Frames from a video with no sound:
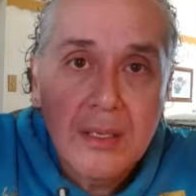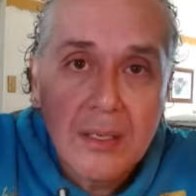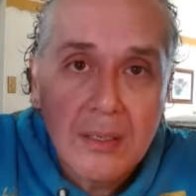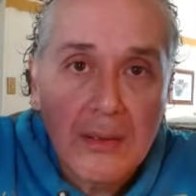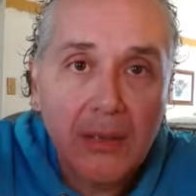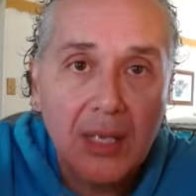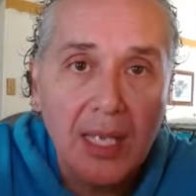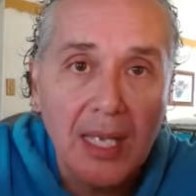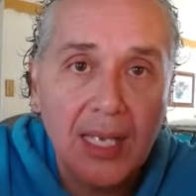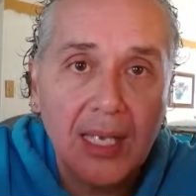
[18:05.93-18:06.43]

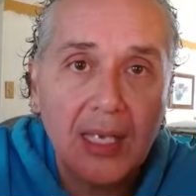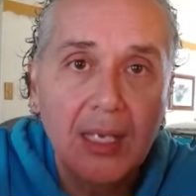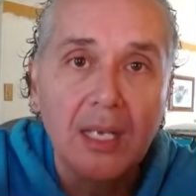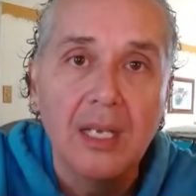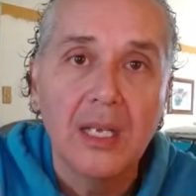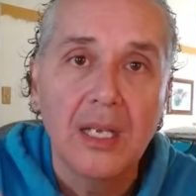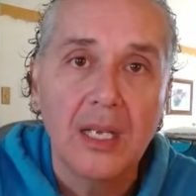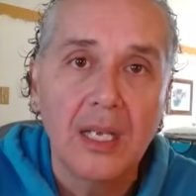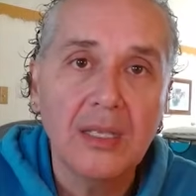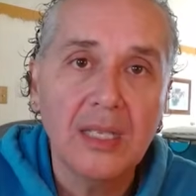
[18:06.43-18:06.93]
Okay,
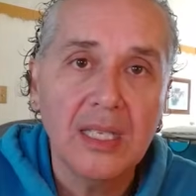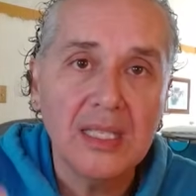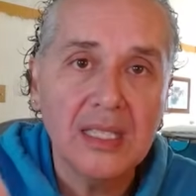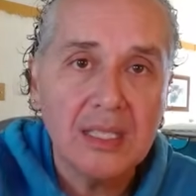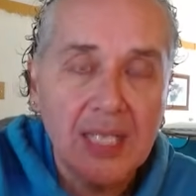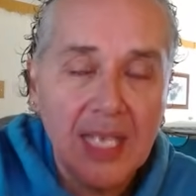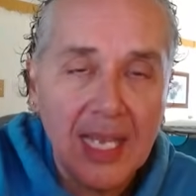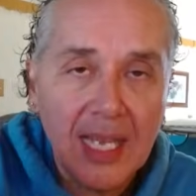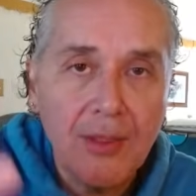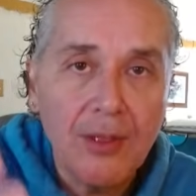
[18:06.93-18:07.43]
and these
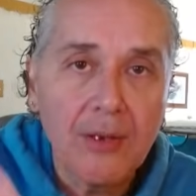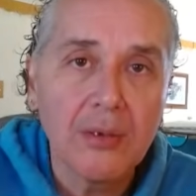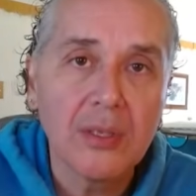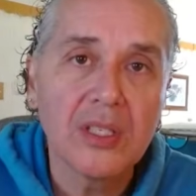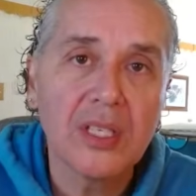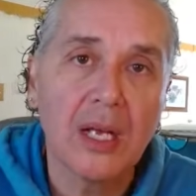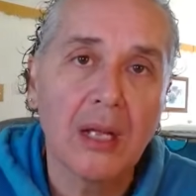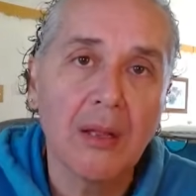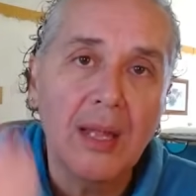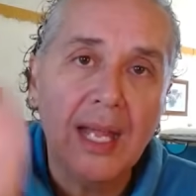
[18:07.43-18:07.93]

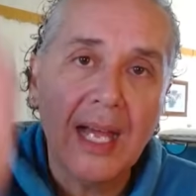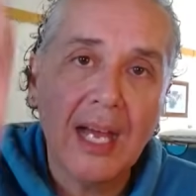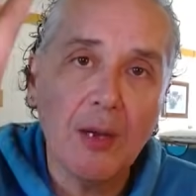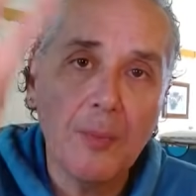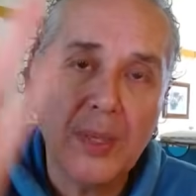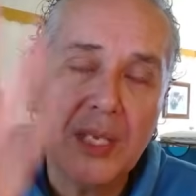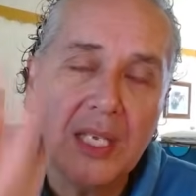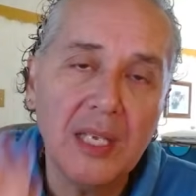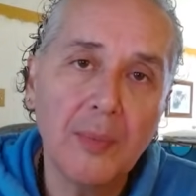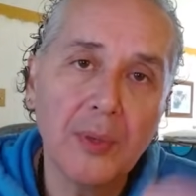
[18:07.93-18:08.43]
tethers allow
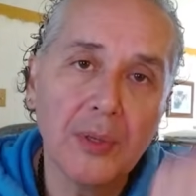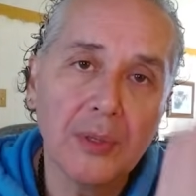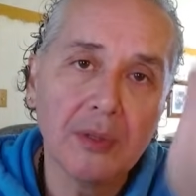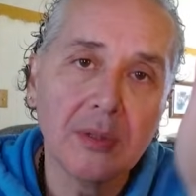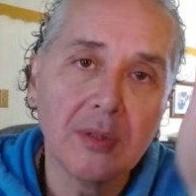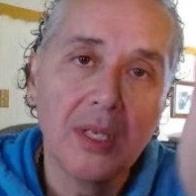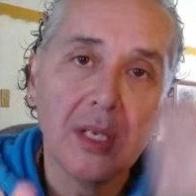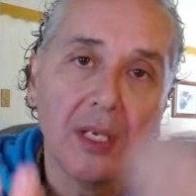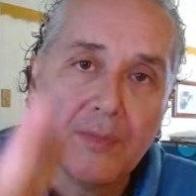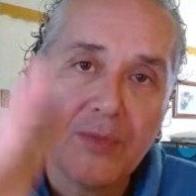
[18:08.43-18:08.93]
people